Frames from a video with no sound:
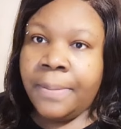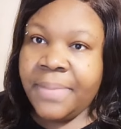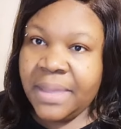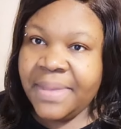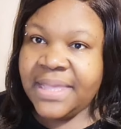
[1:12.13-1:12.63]

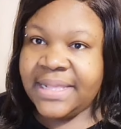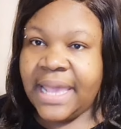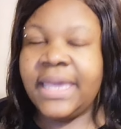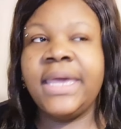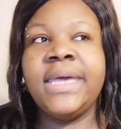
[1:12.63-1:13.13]
Mimi
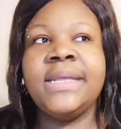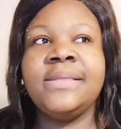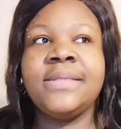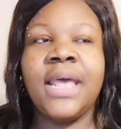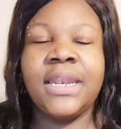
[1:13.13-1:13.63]

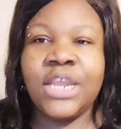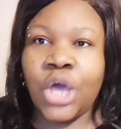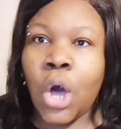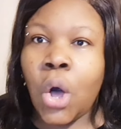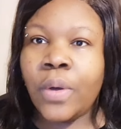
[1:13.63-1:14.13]
second,
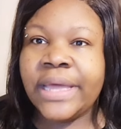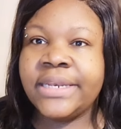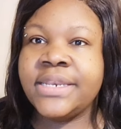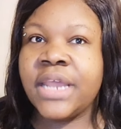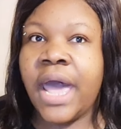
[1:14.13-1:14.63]
Nicole
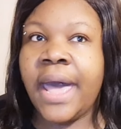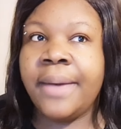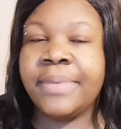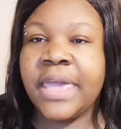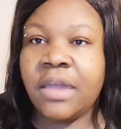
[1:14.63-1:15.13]
and
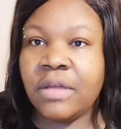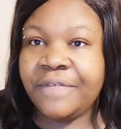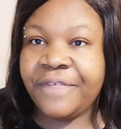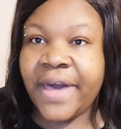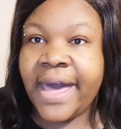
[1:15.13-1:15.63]

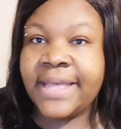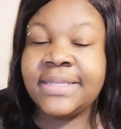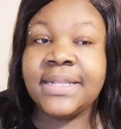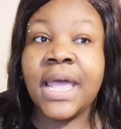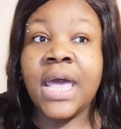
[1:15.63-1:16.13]
Ciaran
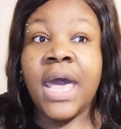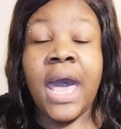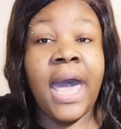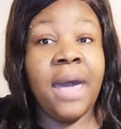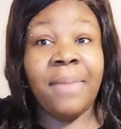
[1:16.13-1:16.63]
first,
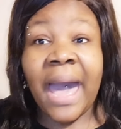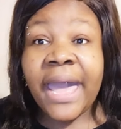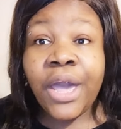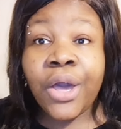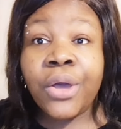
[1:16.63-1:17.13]

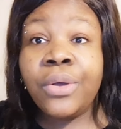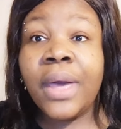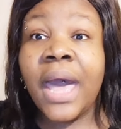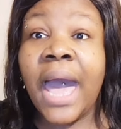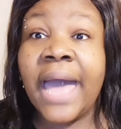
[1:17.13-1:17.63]
Ayo
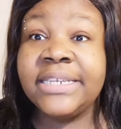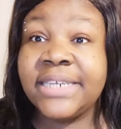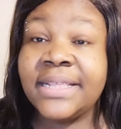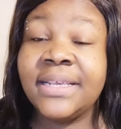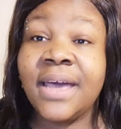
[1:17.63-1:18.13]
and
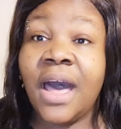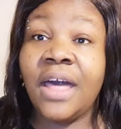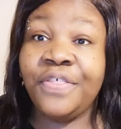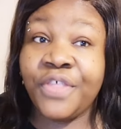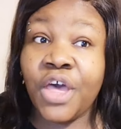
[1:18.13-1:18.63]

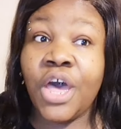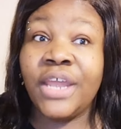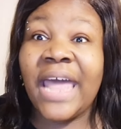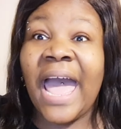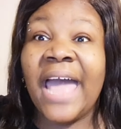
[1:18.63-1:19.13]
Jessica
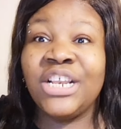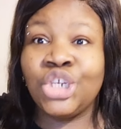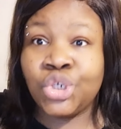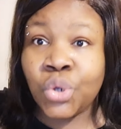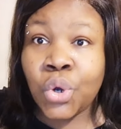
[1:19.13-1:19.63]
third, and
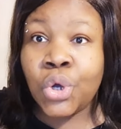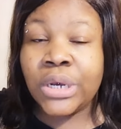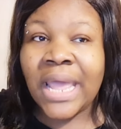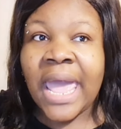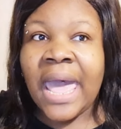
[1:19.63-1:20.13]

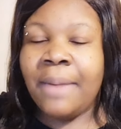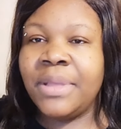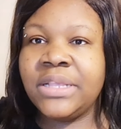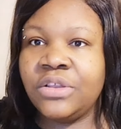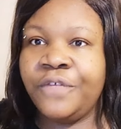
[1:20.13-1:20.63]
Sean and
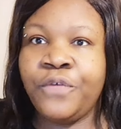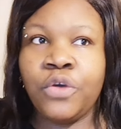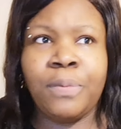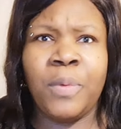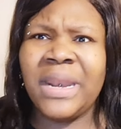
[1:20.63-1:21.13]
Matilda
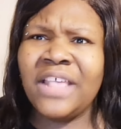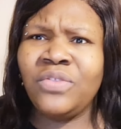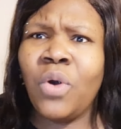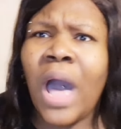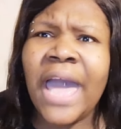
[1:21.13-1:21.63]
fourth. But when I
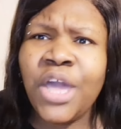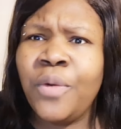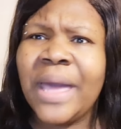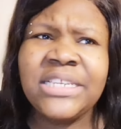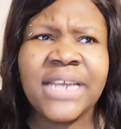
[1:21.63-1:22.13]
saw
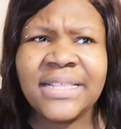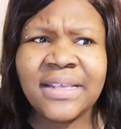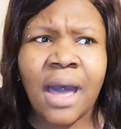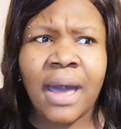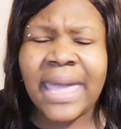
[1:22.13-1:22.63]
Ayo and
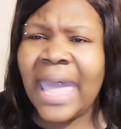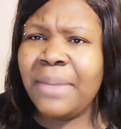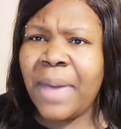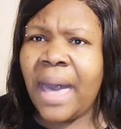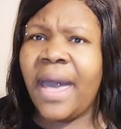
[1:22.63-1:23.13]
Jessica
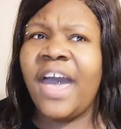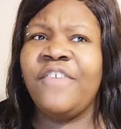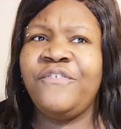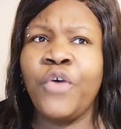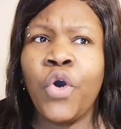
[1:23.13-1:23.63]
came out
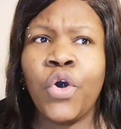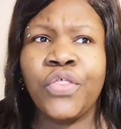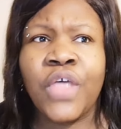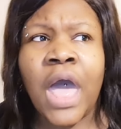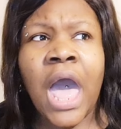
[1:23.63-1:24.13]
at
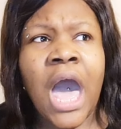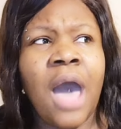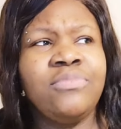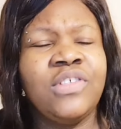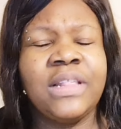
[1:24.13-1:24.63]
fourth,
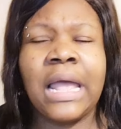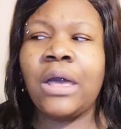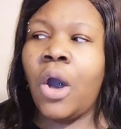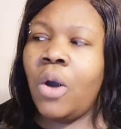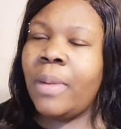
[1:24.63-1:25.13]
I'm just
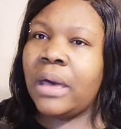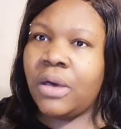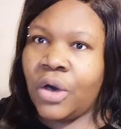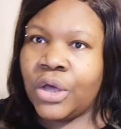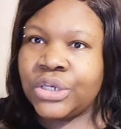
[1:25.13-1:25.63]
like, oh my
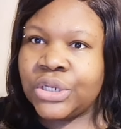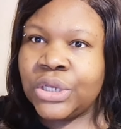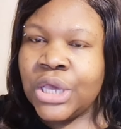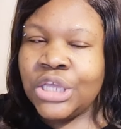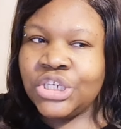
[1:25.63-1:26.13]
God. Do
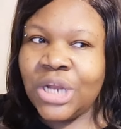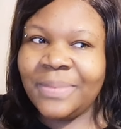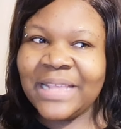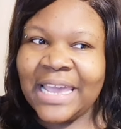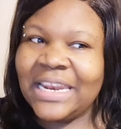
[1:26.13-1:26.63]
you know what
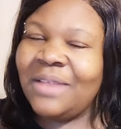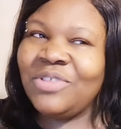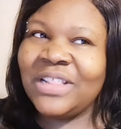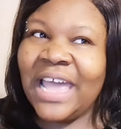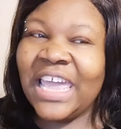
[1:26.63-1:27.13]
I'm saying? And I'm
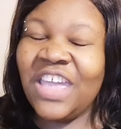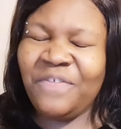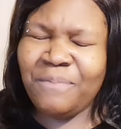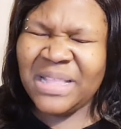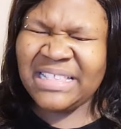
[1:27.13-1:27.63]
just like,
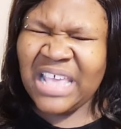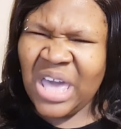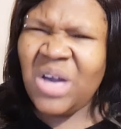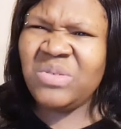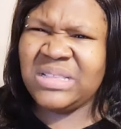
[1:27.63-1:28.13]
if
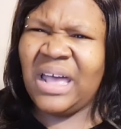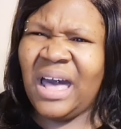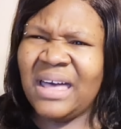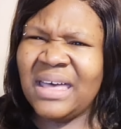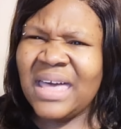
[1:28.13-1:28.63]

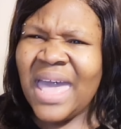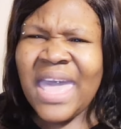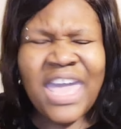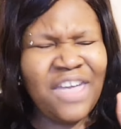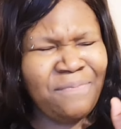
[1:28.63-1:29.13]
Matilda
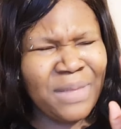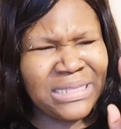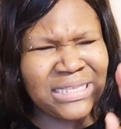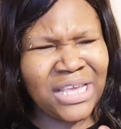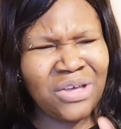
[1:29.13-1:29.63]

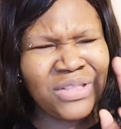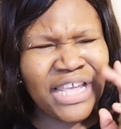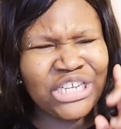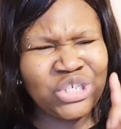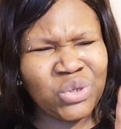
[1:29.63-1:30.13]
and
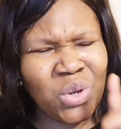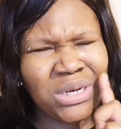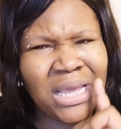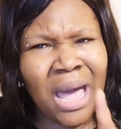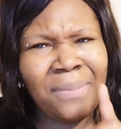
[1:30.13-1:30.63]

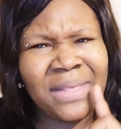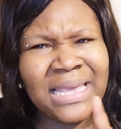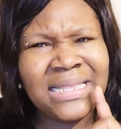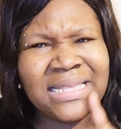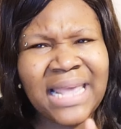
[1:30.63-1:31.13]
Sean come
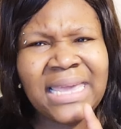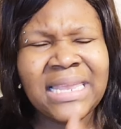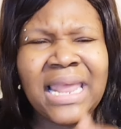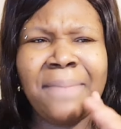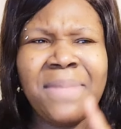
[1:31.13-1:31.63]
in
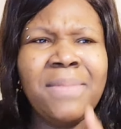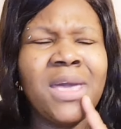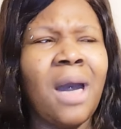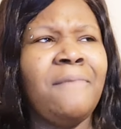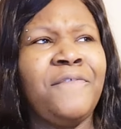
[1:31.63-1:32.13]
second and Mimi
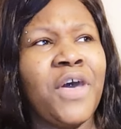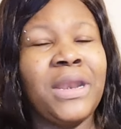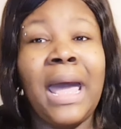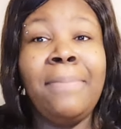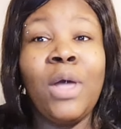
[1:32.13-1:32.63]
come
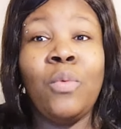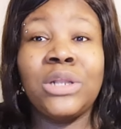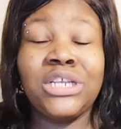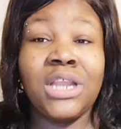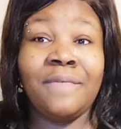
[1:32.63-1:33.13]
third, I'm not
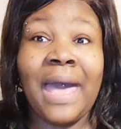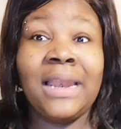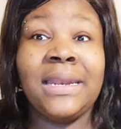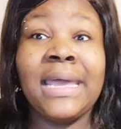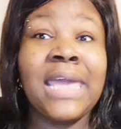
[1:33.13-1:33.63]
watching Love
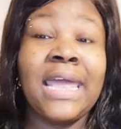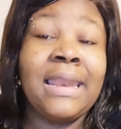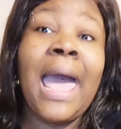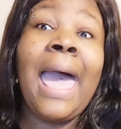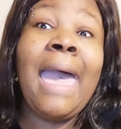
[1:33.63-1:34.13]
Island
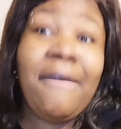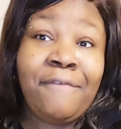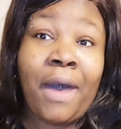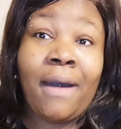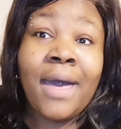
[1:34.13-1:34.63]
again,
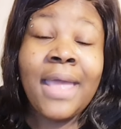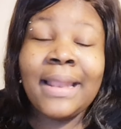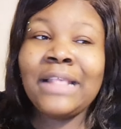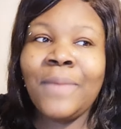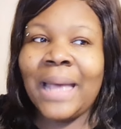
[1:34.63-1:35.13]
ever.
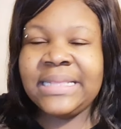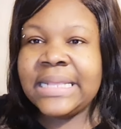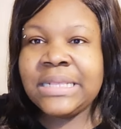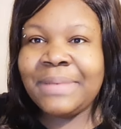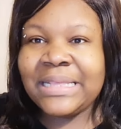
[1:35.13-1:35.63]
That's what I
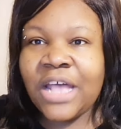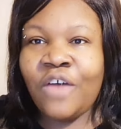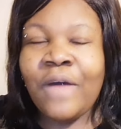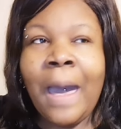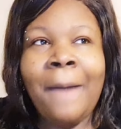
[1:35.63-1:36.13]
said to
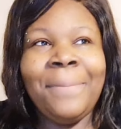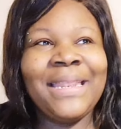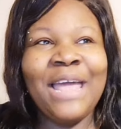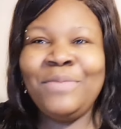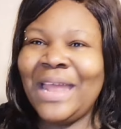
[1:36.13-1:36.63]
myself.
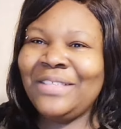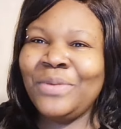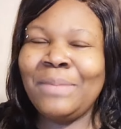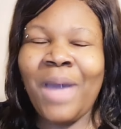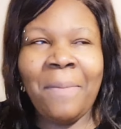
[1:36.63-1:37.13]
But then when I
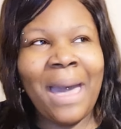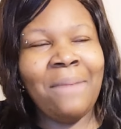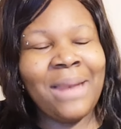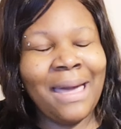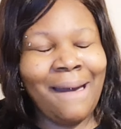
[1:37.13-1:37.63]
saw them come out,
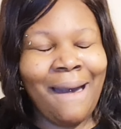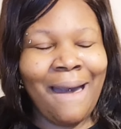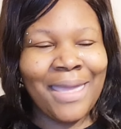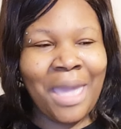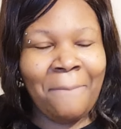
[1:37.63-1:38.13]
I'm like,
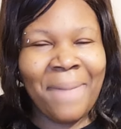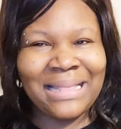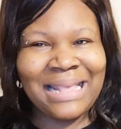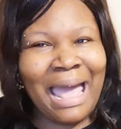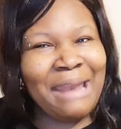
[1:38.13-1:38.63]
oh, you
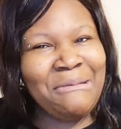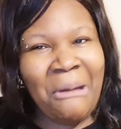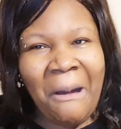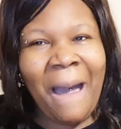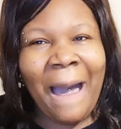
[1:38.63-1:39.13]
better
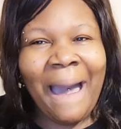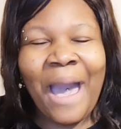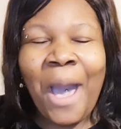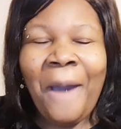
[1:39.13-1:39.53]
not.